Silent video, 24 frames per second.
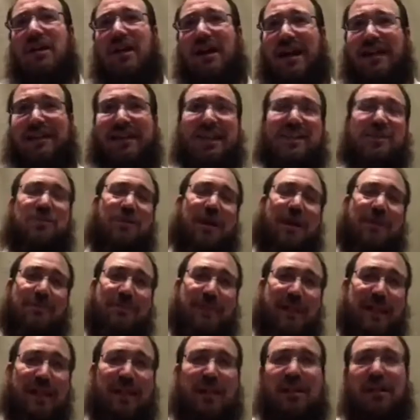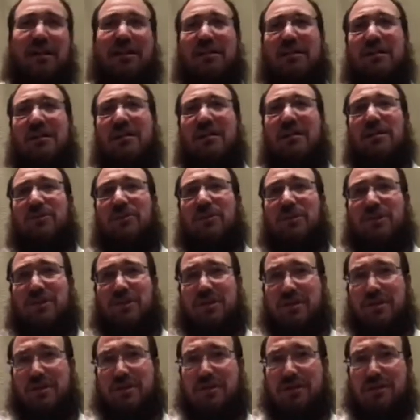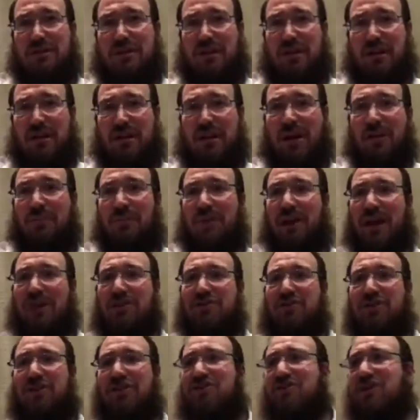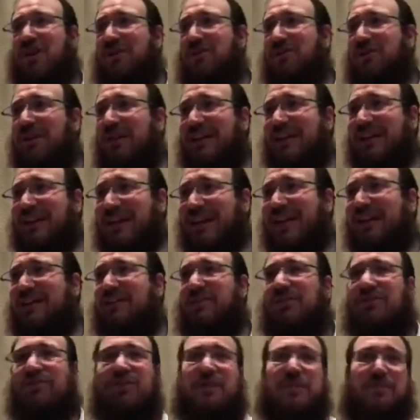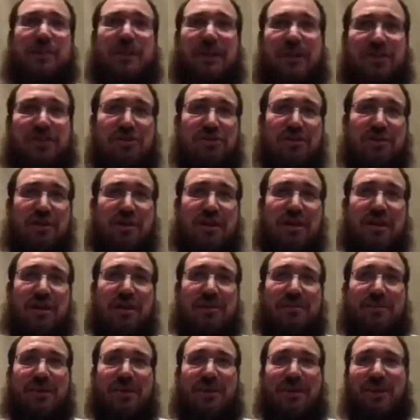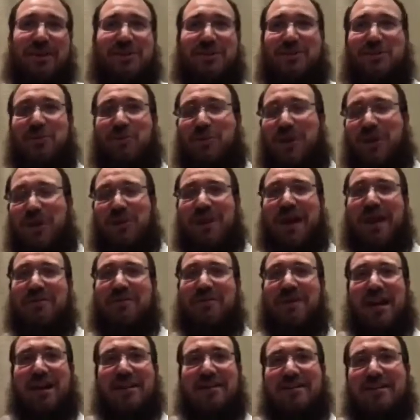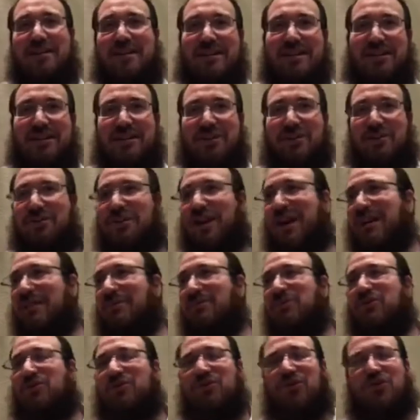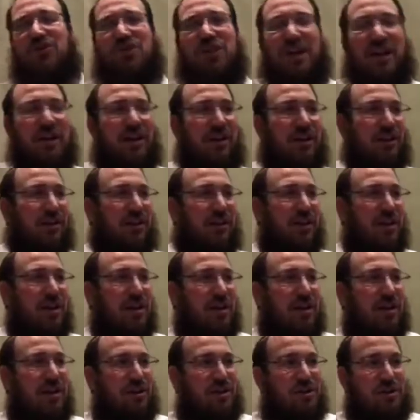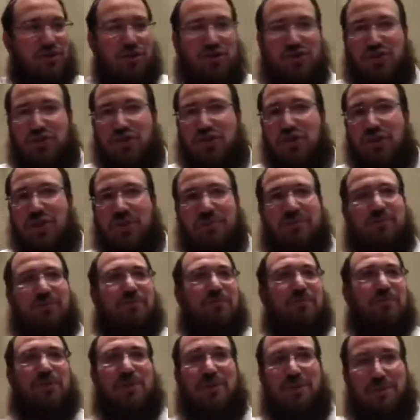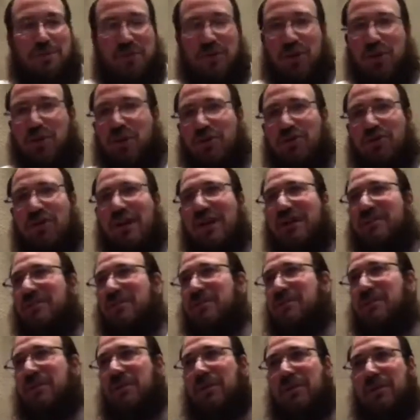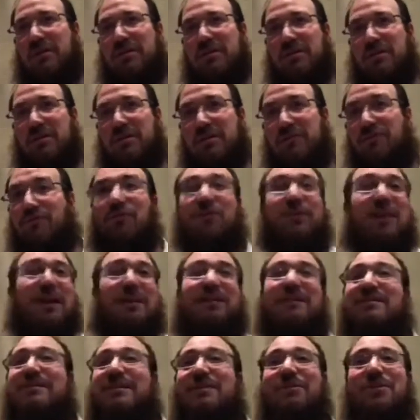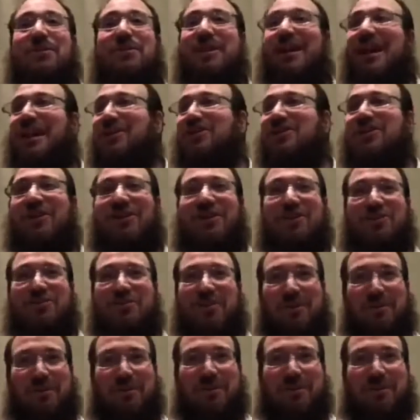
And that's why Binah, which is comprehension, is generally connected to speech. Because when you have the idea, you're not able to share the pure creative experience. For like the same way you can't share a dream.